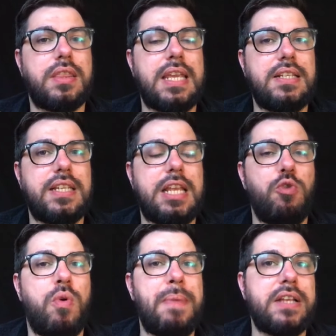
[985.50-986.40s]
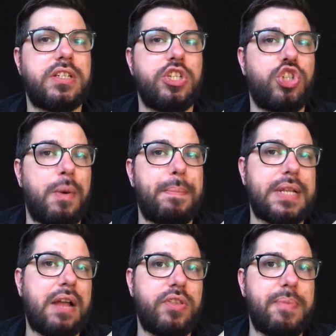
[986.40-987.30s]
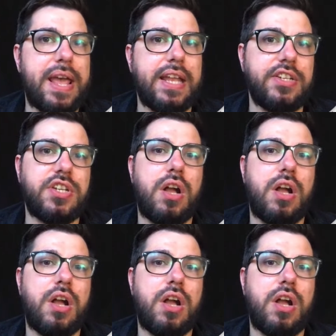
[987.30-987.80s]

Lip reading: this will basically jump down the page.